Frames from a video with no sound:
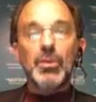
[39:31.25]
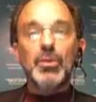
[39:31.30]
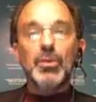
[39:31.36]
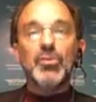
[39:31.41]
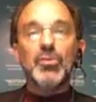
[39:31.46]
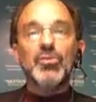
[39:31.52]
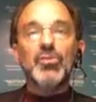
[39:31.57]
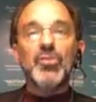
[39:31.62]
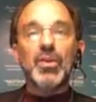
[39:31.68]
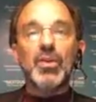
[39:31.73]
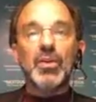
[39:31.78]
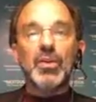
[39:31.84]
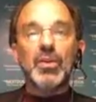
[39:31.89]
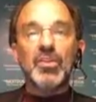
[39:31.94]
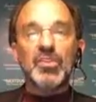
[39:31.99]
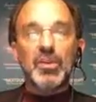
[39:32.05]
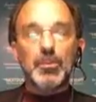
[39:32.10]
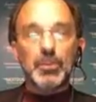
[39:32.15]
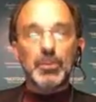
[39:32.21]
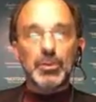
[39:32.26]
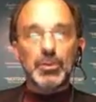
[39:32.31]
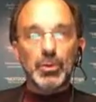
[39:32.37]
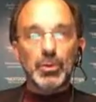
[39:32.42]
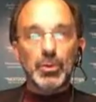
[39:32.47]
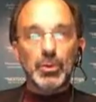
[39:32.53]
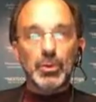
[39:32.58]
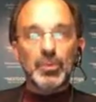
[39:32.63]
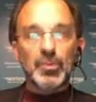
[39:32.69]
Use very simple
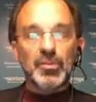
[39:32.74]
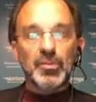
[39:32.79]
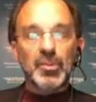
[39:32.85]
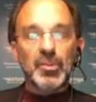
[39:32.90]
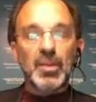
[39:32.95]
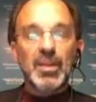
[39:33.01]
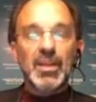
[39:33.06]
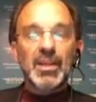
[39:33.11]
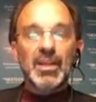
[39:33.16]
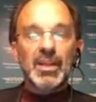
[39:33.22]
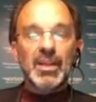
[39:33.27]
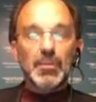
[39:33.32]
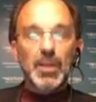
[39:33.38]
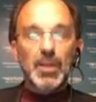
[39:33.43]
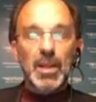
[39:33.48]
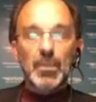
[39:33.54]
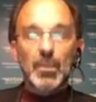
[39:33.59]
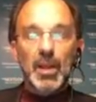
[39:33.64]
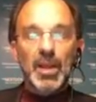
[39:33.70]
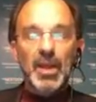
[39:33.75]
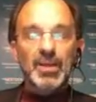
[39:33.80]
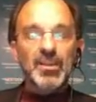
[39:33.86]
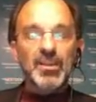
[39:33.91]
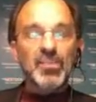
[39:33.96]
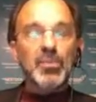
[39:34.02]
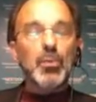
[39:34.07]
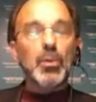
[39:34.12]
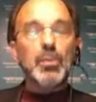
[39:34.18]
terms. In my
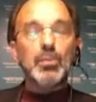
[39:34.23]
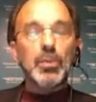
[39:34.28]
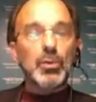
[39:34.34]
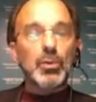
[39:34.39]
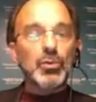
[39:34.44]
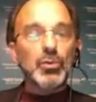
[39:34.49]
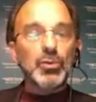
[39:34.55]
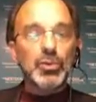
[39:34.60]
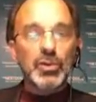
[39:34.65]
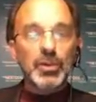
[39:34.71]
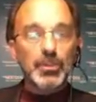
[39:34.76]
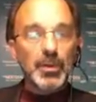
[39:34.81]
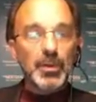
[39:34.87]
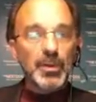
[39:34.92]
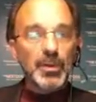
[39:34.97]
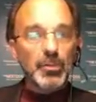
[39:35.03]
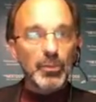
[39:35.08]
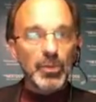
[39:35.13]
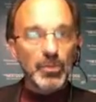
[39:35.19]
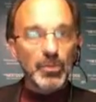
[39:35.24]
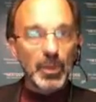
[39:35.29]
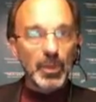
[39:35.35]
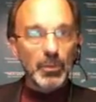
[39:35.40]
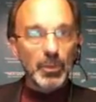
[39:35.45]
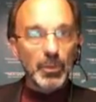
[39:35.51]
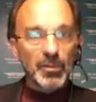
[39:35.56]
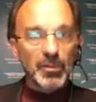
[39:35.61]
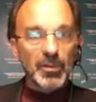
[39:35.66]
practice, we blow sugar bugs with my
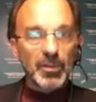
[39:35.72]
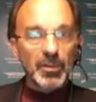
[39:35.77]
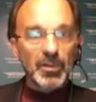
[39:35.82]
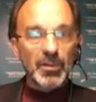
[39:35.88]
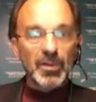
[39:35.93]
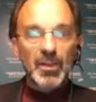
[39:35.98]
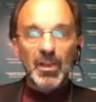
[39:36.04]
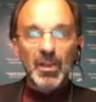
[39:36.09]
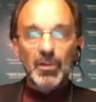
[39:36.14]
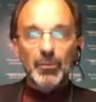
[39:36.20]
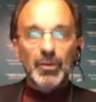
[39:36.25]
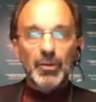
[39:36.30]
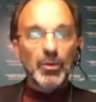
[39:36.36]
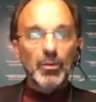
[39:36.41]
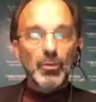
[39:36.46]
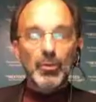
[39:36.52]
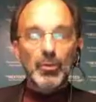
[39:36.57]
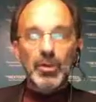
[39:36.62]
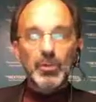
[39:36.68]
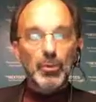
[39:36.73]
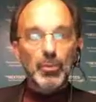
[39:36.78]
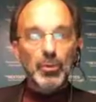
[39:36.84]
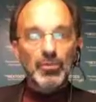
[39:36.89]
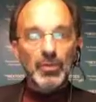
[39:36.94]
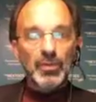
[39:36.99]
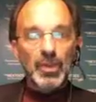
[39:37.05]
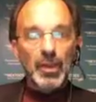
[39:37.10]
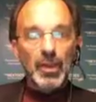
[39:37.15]
whistle. We don't remove
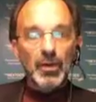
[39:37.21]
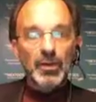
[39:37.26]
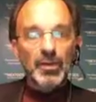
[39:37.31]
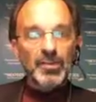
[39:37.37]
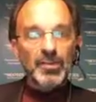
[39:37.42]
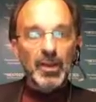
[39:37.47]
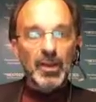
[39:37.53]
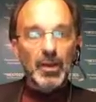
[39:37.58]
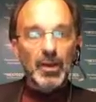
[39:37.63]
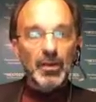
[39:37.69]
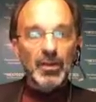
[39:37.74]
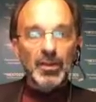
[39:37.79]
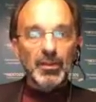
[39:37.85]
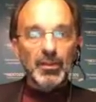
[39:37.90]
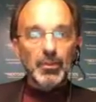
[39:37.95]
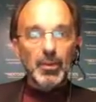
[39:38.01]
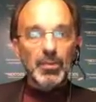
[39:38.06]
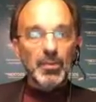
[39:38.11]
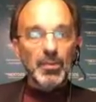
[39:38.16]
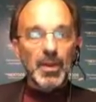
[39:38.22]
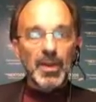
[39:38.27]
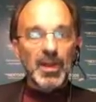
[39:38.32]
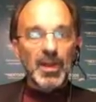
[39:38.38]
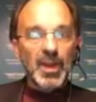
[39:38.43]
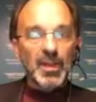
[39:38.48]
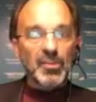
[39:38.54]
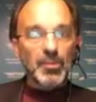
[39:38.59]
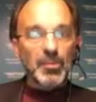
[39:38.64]
carious areas with my
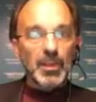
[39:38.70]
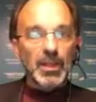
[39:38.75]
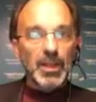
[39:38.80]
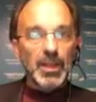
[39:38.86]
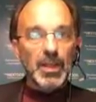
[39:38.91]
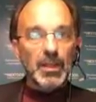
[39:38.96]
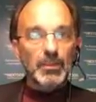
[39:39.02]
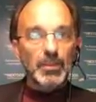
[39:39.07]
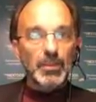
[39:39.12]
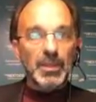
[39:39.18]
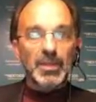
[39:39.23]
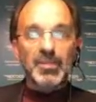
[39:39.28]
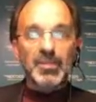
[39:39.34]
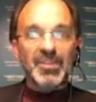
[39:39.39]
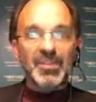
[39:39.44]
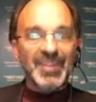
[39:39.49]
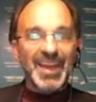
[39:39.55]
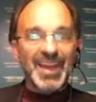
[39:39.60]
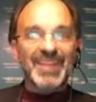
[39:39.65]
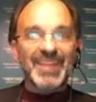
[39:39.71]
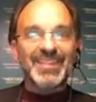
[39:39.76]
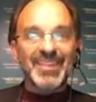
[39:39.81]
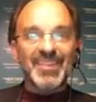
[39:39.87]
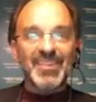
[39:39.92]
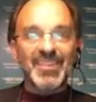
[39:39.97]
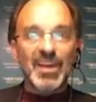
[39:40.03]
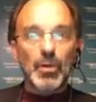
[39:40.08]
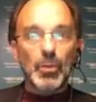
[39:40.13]
high-speed handpiece. That
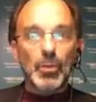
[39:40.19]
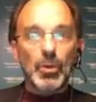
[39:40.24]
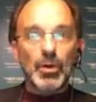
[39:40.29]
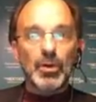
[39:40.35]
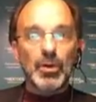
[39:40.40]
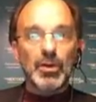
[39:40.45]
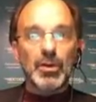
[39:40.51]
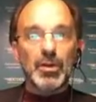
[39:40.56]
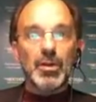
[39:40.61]
does not work.